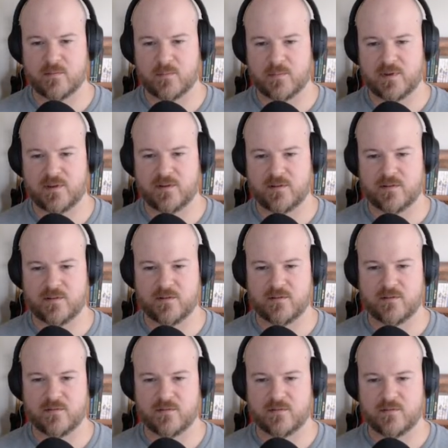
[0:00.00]
Appeared
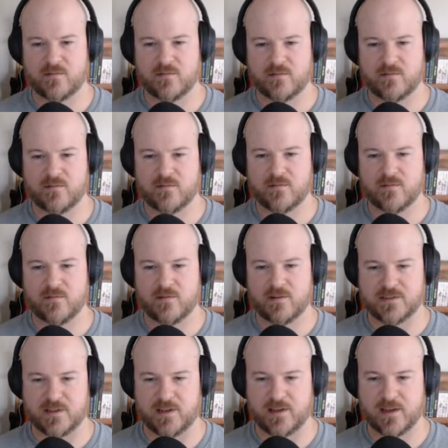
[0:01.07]

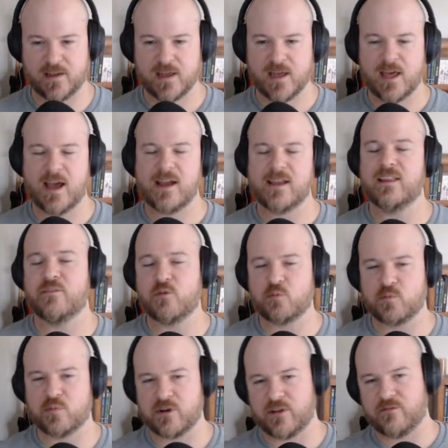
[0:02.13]
recently. They leave
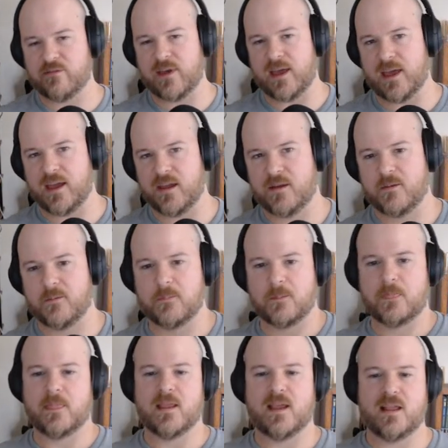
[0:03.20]
it pretty vague.
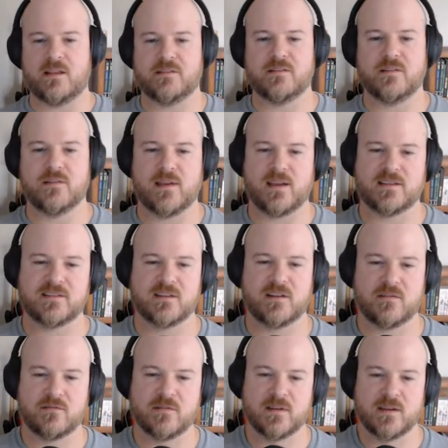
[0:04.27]
I like to do that,
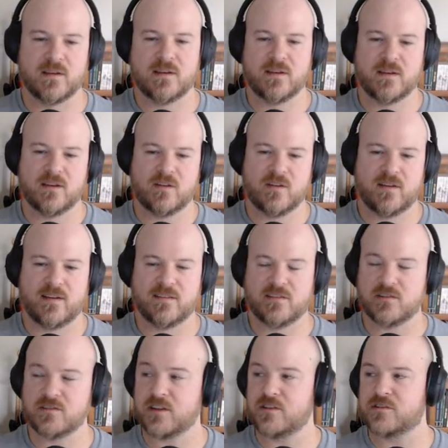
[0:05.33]
so as
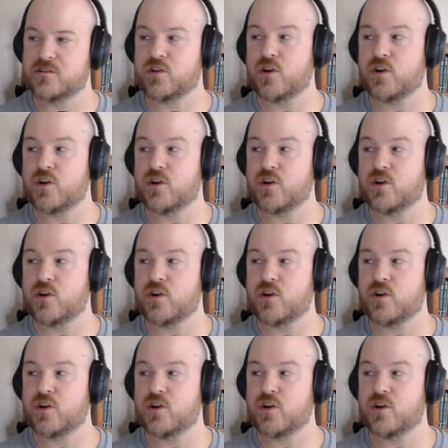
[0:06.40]
long as I use the